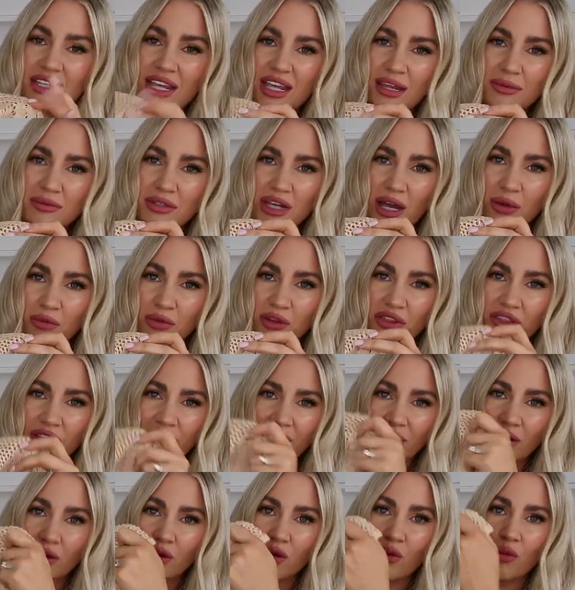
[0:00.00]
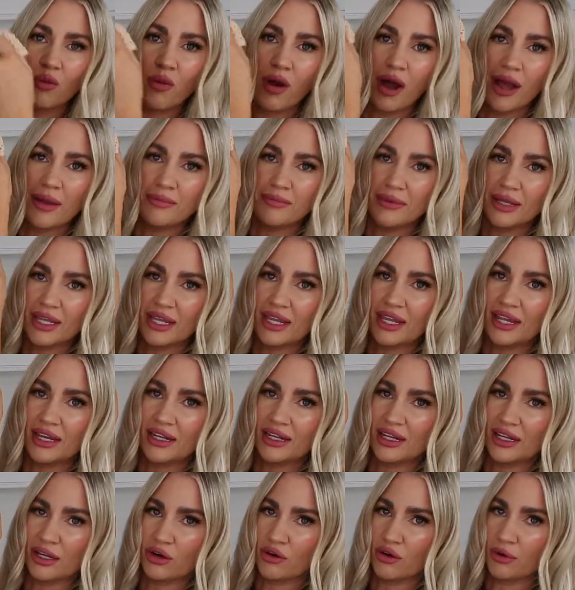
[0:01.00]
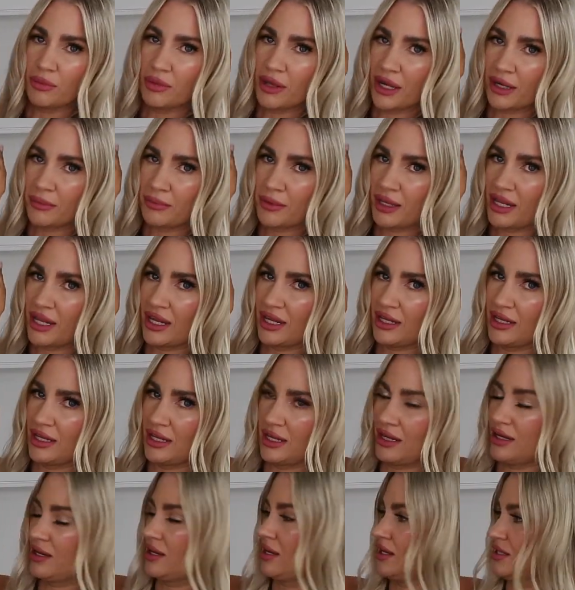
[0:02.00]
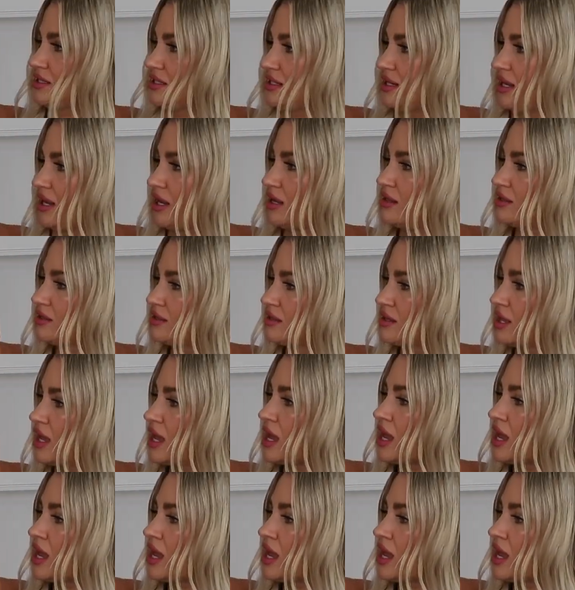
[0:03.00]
teamed up with a little white bikini or a black bikini underneath.